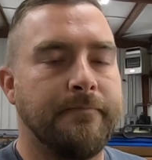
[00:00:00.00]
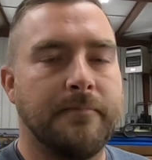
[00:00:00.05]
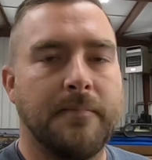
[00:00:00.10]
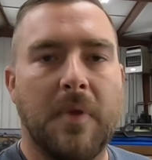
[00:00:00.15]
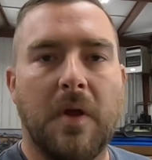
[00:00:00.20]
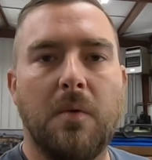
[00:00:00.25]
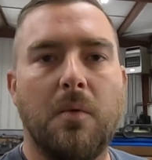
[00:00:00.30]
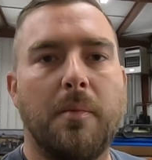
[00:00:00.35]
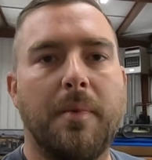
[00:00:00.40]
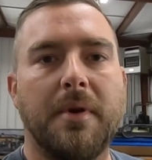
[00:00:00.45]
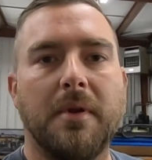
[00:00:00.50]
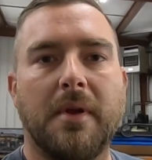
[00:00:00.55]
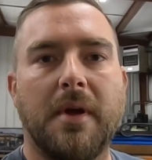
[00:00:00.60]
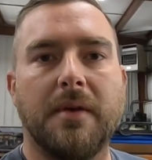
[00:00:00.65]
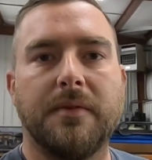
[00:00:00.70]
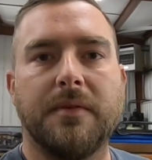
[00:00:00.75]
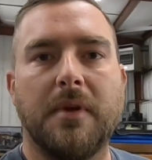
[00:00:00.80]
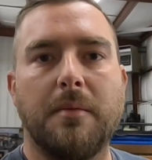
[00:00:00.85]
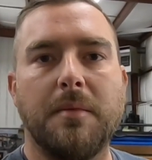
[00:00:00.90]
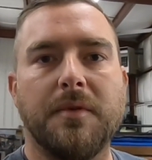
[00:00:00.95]
It won't be the
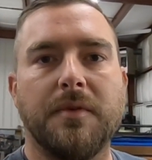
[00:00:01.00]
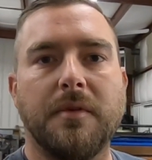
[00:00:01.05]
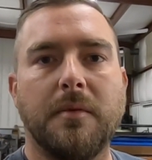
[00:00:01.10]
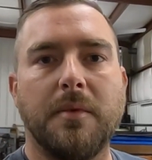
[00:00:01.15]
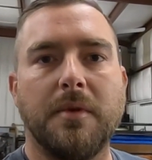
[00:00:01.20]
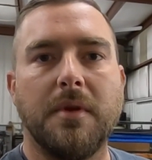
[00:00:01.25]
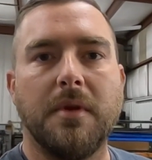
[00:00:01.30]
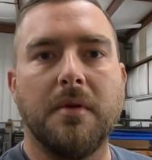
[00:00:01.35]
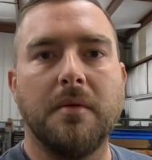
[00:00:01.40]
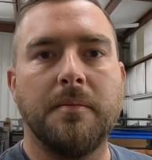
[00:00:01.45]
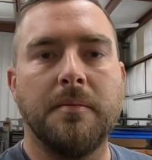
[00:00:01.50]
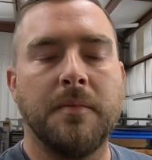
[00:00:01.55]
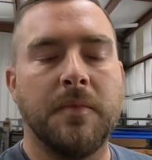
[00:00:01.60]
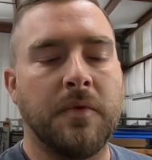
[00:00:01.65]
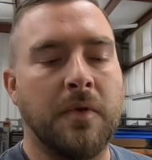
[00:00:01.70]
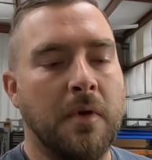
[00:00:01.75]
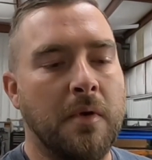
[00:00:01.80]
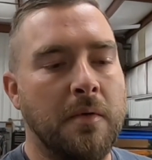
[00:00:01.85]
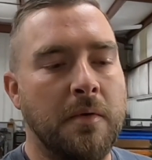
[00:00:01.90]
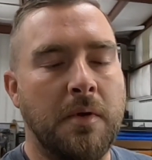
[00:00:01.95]
last time you see me though.
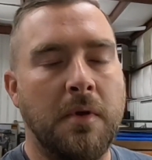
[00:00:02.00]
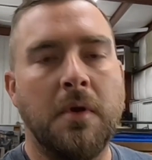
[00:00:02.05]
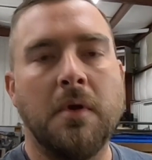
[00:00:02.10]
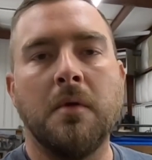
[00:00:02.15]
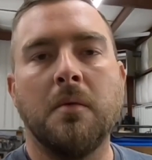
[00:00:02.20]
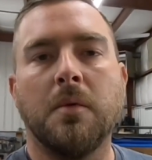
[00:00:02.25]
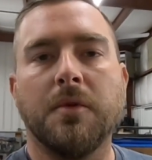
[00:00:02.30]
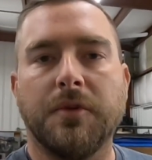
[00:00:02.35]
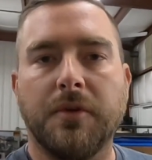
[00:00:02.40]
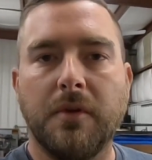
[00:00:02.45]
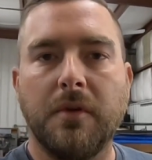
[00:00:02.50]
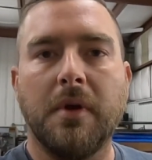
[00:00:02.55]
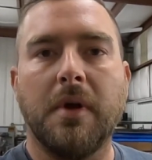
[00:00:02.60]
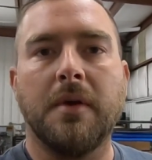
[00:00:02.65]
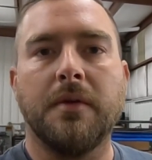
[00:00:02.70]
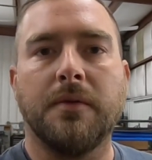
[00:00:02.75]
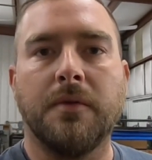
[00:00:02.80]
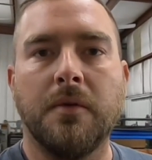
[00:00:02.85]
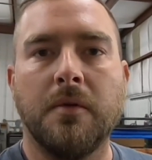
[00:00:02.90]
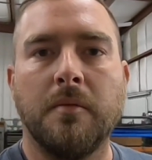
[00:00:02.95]
So we'll see you
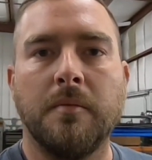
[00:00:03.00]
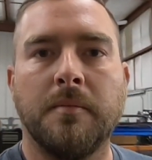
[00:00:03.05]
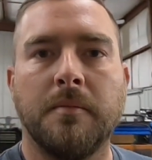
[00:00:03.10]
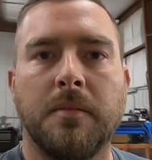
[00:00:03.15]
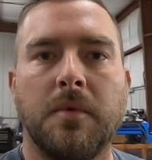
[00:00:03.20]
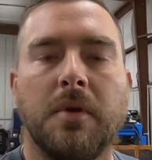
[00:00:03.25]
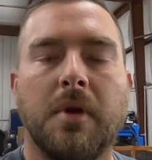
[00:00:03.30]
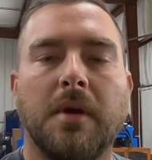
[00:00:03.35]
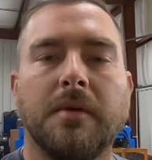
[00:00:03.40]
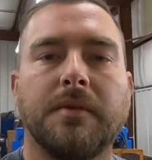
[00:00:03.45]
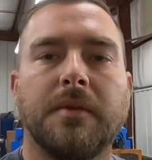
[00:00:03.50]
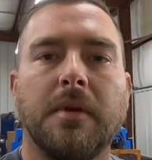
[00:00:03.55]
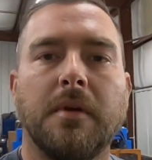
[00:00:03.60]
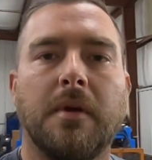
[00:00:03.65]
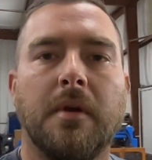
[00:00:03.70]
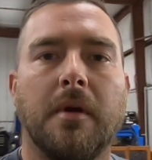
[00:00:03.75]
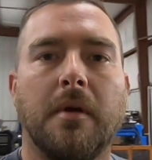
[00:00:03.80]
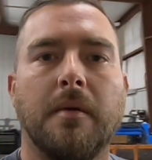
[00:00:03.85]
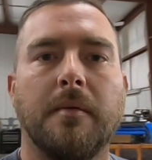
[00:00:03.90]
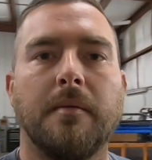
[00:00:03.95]
guys soon. You guys take
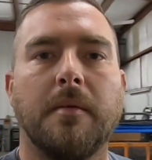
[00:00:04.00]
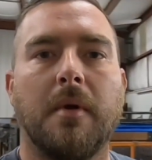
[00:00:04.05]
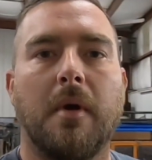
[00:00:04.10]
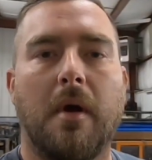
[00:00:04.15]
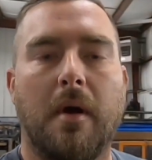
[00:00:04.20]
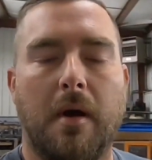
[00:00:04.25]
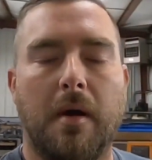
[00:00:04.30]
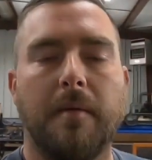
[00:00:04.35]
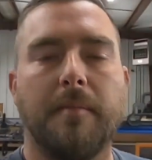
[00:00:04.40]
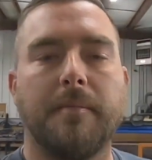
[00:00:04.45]
care. All right,